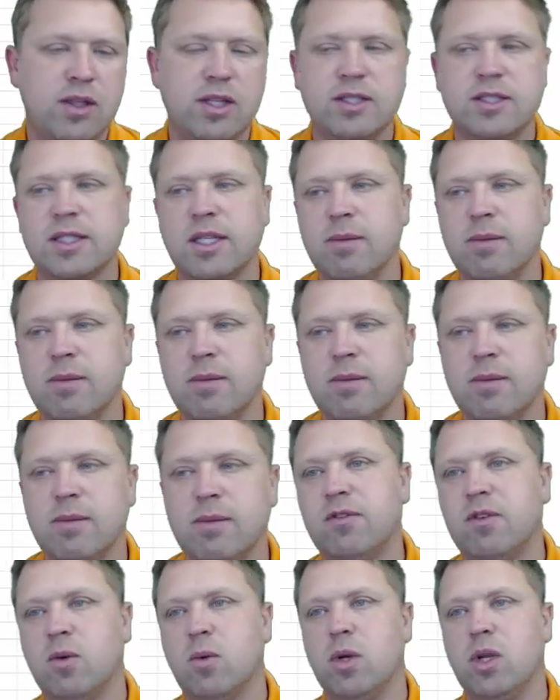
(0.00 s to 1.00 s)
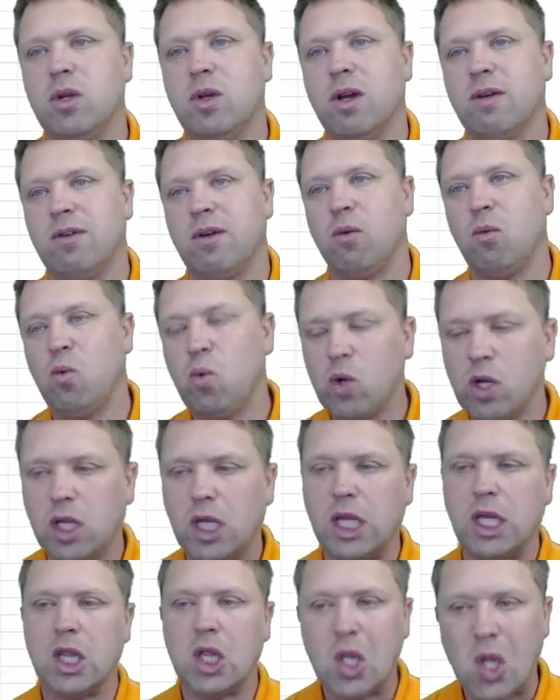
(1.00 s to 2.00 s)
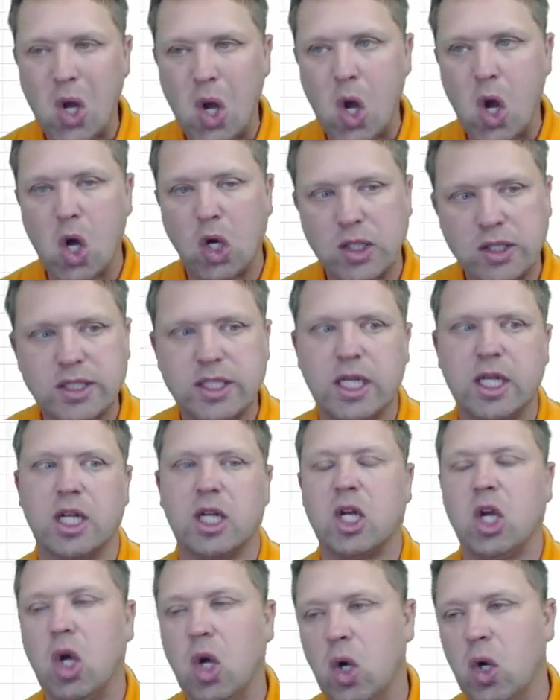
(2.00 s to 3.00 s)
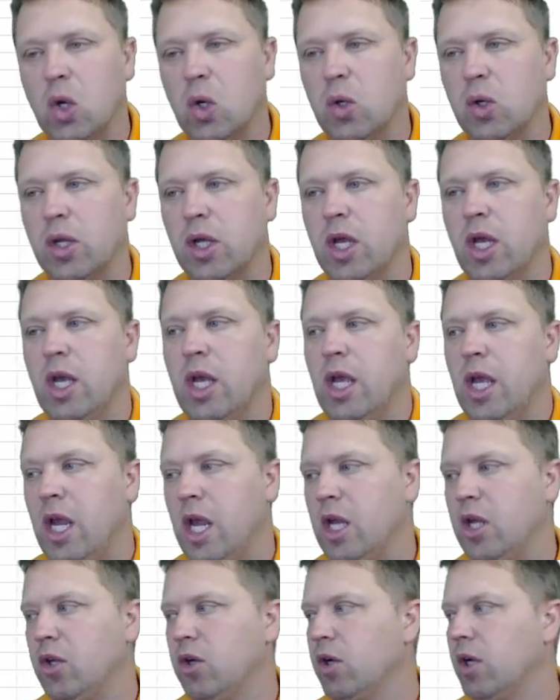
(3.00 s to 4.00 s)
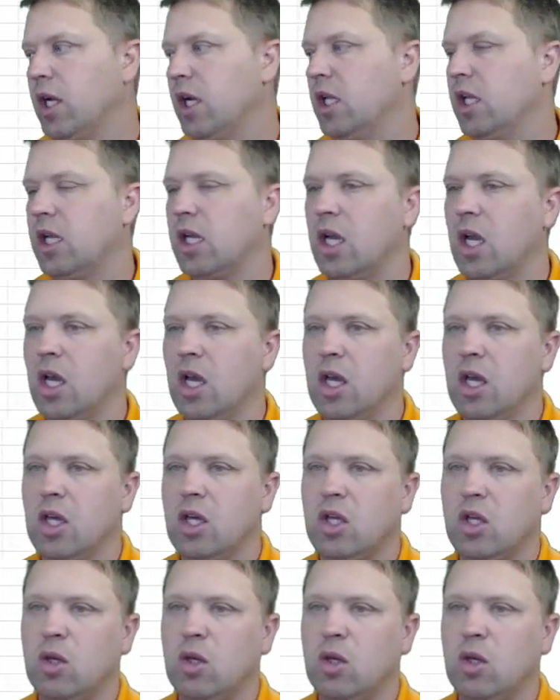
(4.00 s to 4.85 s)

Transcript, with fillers: And this can be helpful when you have a really long set of code and you're getting,